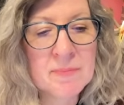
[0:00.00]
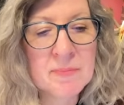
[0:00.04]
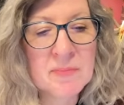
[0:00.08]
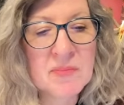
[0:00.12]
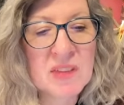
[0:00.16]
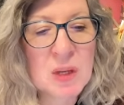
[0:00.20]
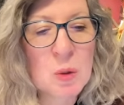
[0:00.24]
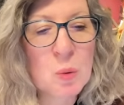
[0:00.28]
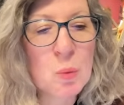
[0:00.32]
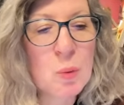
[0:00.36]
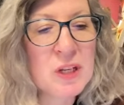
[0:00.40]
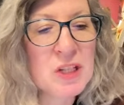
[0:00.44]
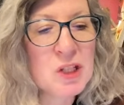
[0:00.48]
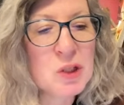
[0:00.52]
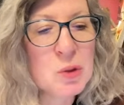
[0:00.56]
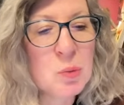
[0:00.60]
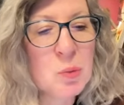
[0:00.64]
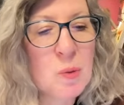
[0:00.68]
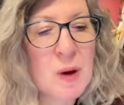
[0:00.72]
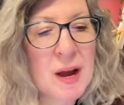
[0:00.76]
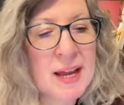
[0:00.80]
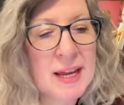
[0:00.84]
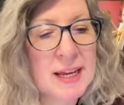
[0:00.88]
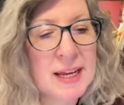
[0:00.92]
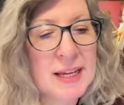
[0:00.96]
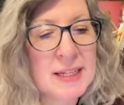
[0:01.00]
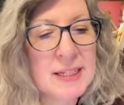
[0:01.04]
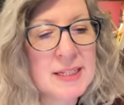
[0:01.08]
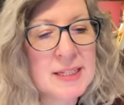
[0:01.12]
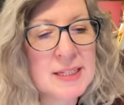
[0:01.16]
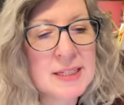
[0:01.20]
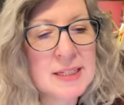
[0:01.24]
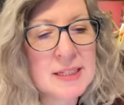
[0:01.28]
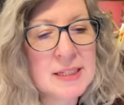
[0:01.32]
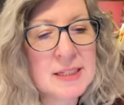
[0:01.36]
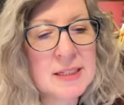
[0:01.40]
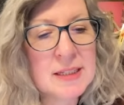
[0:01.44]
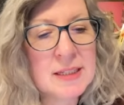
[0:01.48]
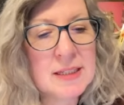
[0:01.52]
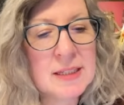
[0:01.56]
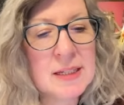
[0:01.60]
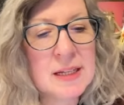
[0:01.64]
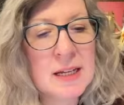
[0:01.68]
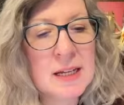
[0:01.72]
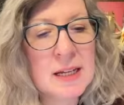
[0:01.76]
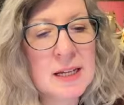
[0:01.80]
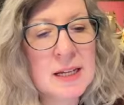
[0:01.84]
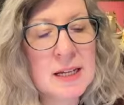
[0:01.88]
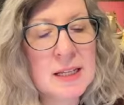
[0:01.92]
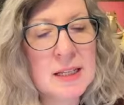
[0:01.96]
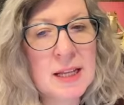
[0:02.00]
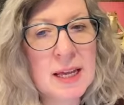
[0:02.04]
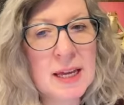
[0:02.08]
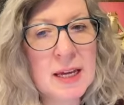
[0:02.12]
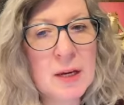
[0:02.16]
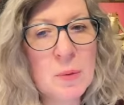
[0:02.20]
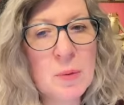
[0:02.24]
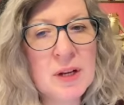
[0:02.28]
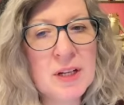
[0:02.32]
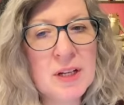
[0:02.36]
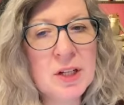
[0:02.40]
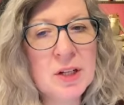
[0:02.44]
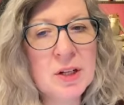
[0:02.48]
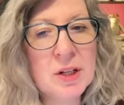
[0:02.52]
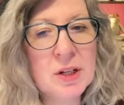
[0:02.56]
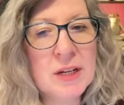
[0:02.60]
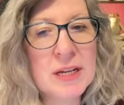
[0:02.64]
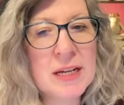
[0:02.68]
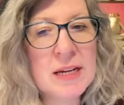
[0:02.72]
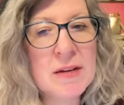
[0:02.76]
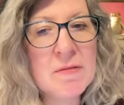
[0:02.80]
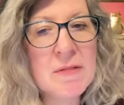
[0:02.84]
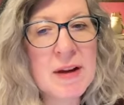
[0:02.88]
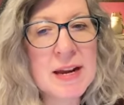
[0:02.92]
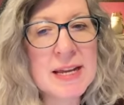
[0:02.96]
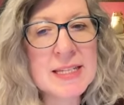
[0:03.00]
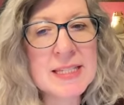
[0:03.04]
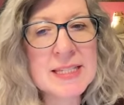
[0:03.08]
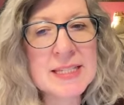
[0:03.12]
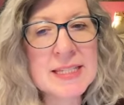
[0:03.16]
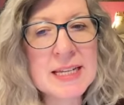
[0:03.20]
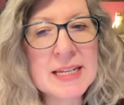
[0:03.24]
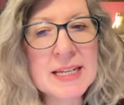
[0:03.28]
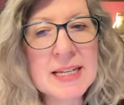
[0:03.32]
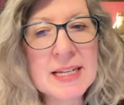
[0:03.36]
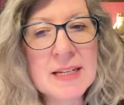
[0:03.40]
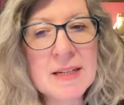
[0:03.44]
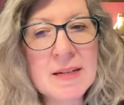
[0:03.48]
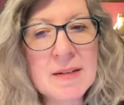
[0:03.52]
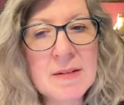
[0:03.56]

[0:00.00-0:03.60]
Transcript: Which white? Like when you're erasing